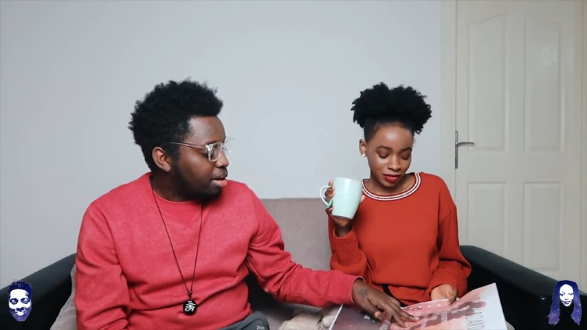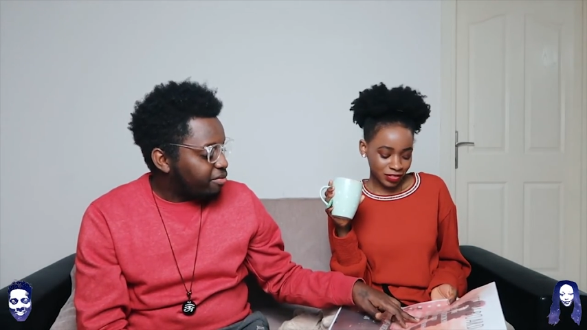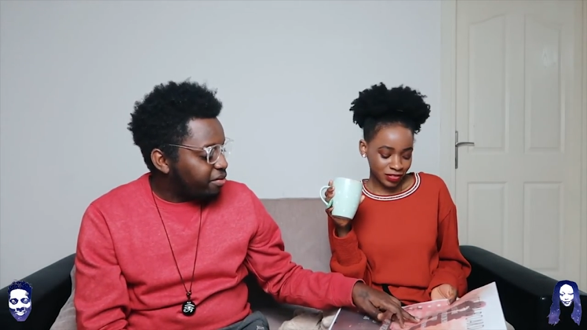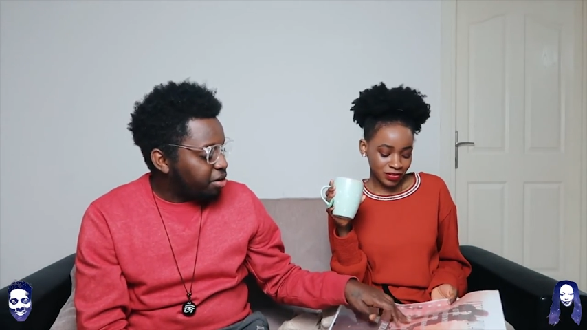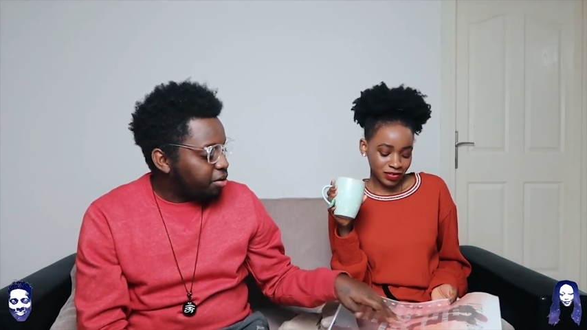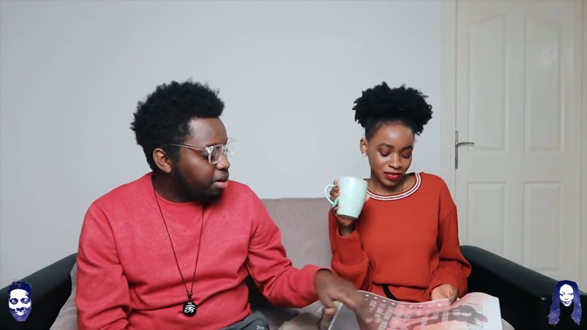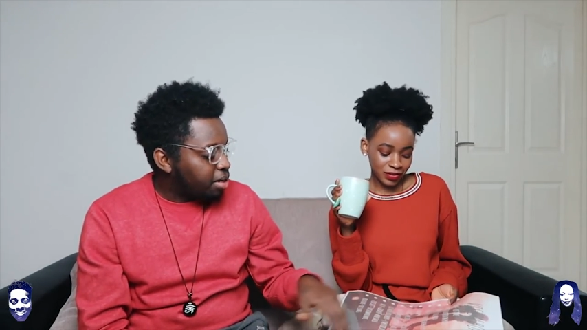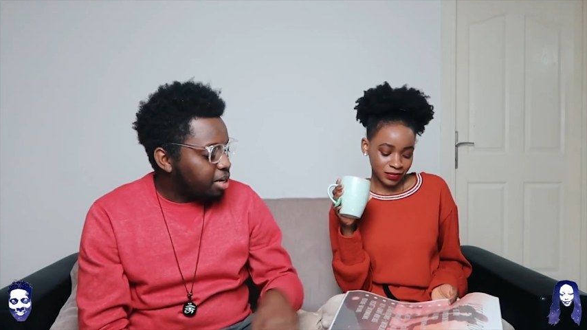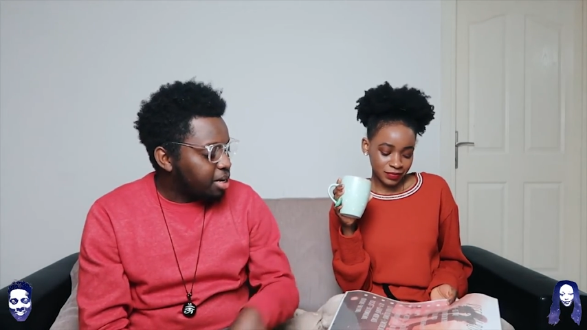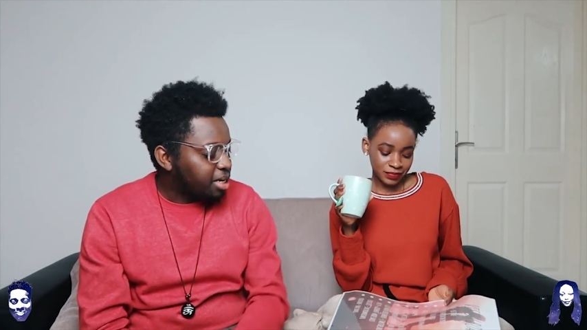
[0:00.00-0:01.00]
Speaker 1: a
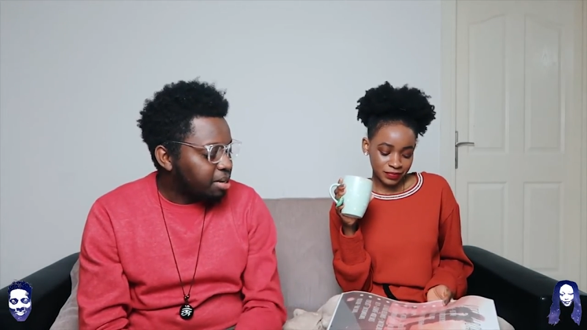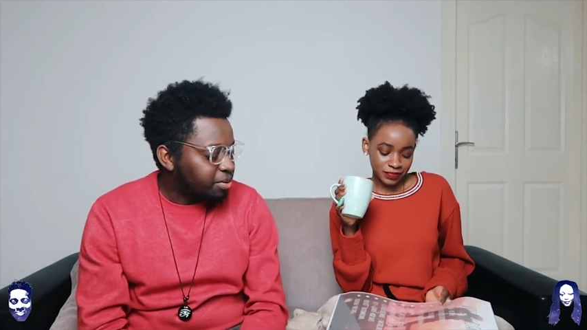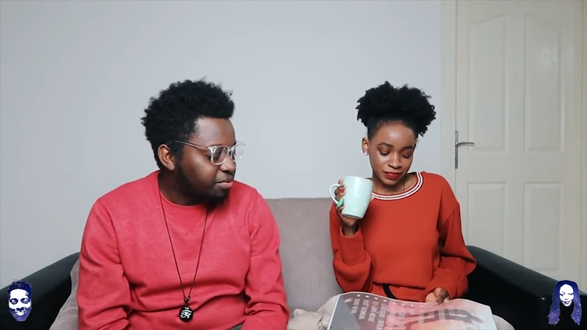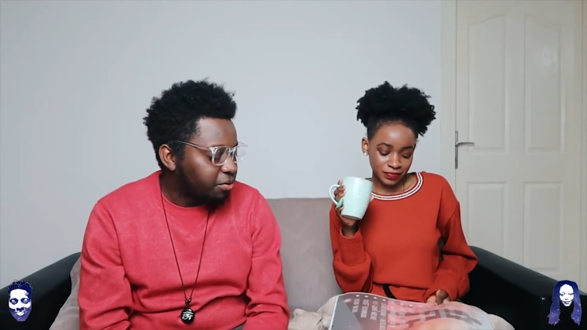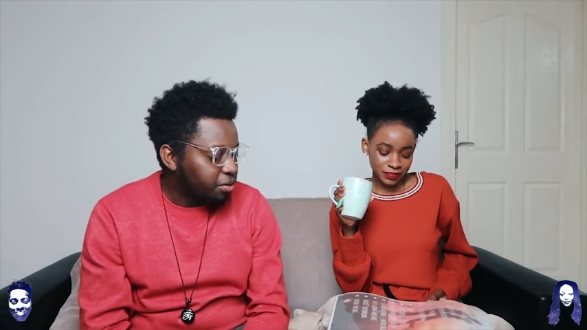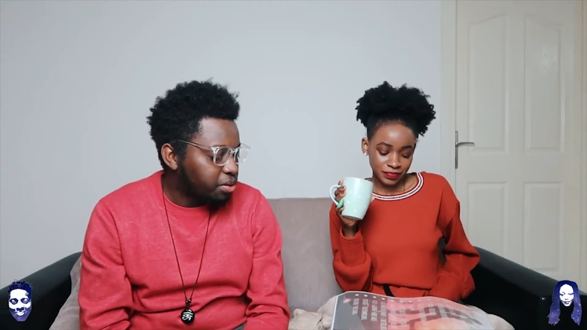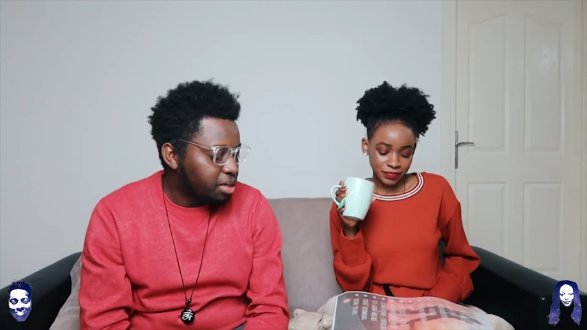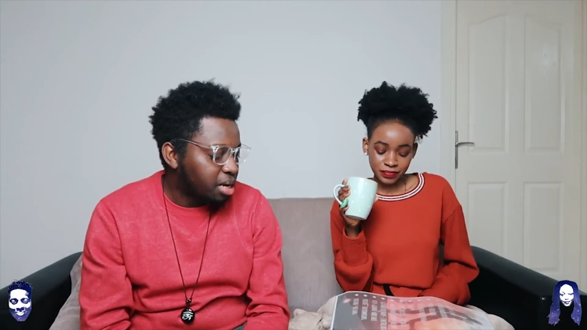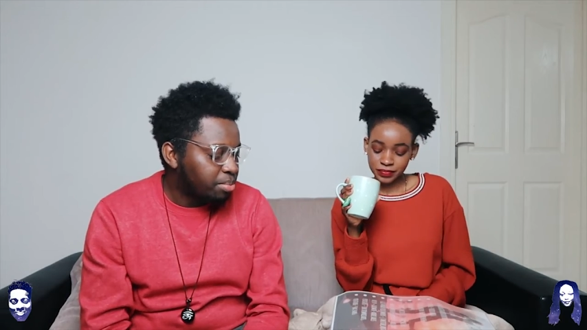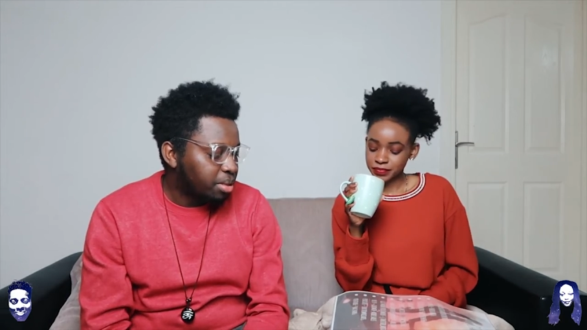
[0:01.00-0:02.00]
video a day keeps
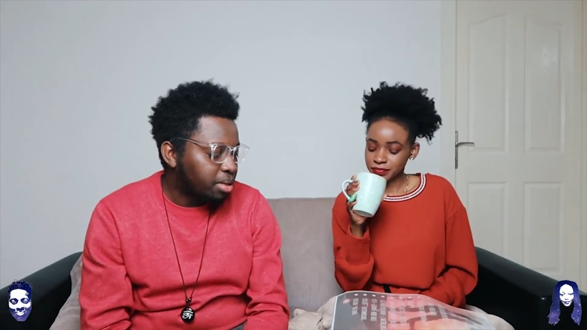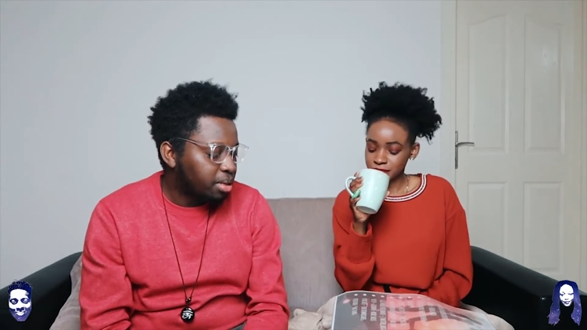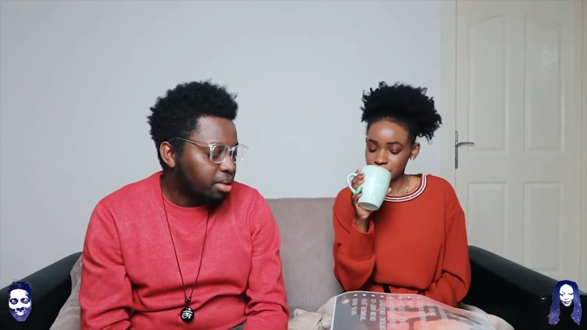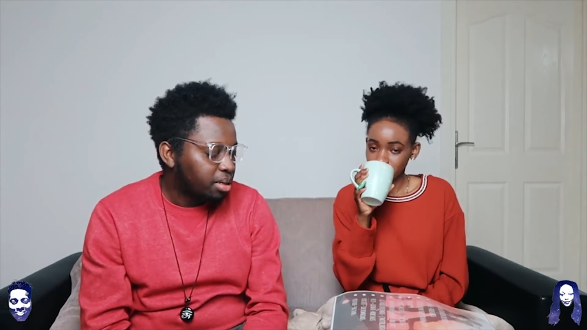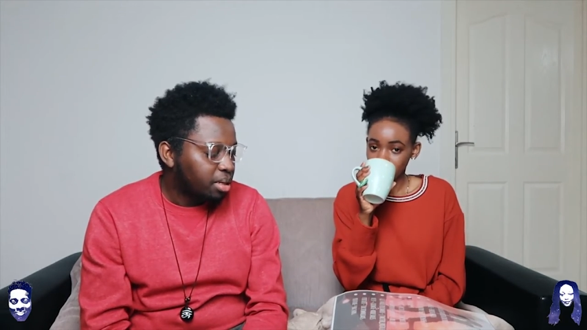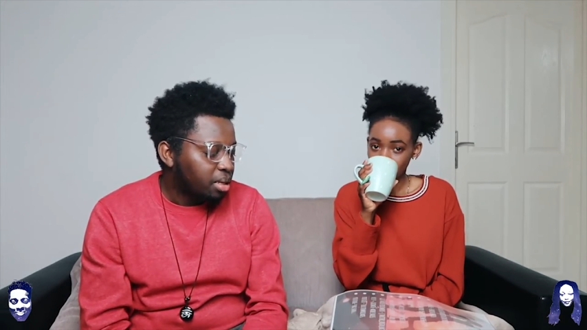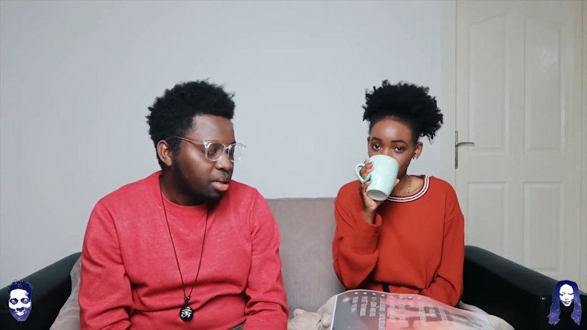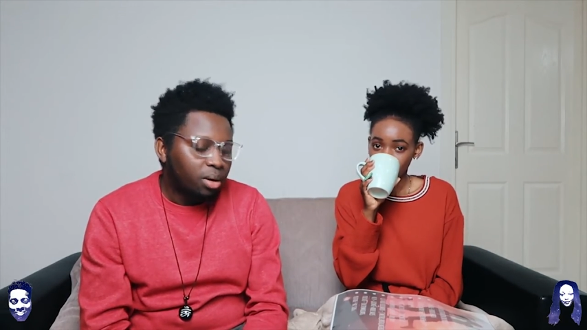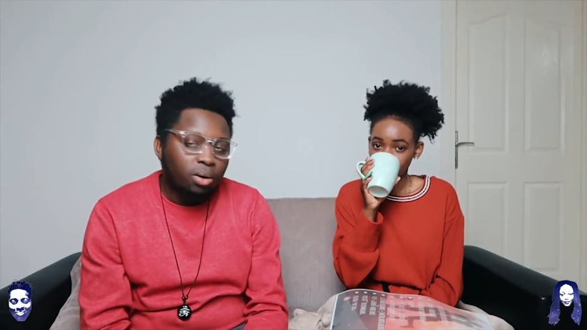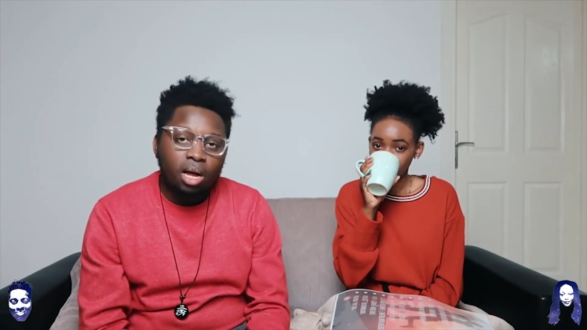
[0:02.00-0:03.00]
viewers happy.
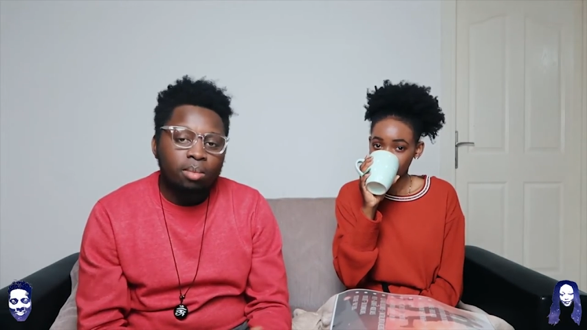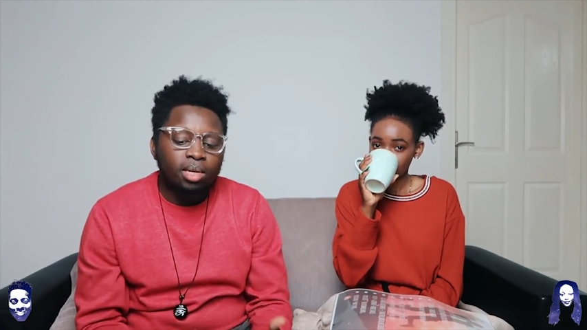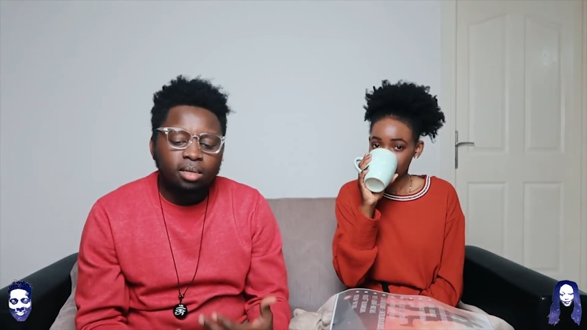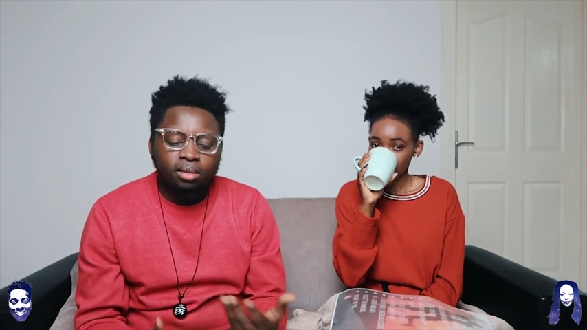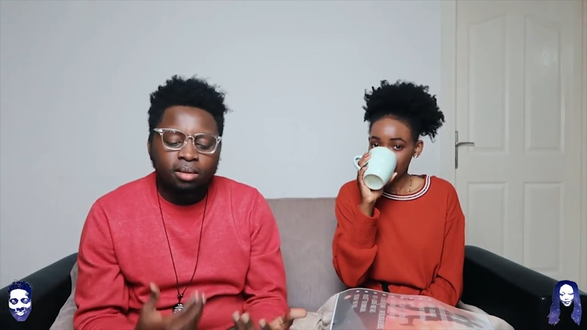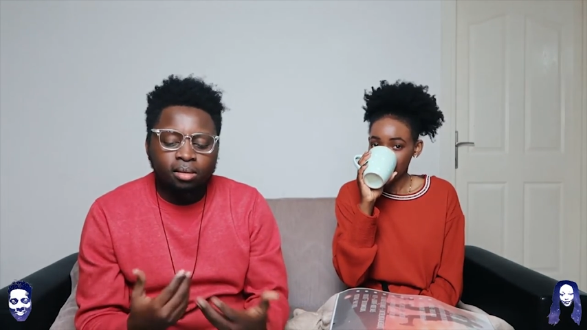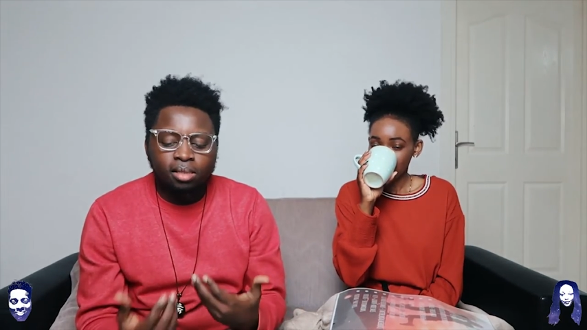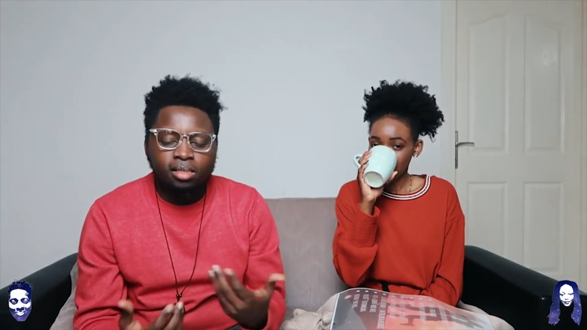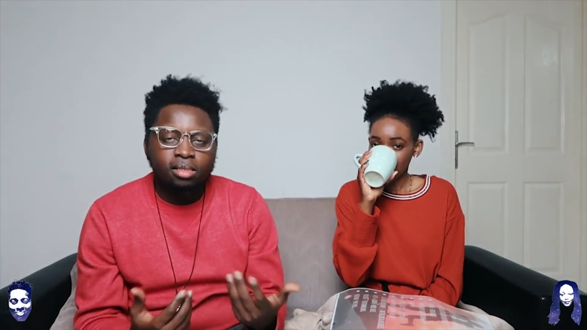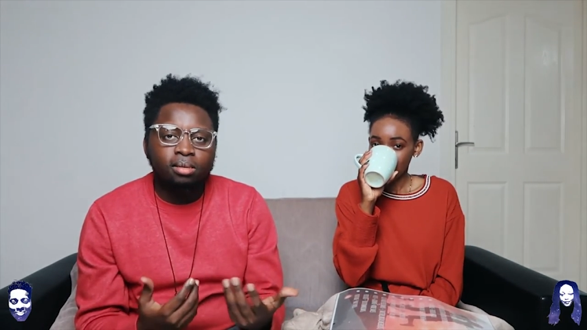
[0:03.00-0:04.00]
I mean, this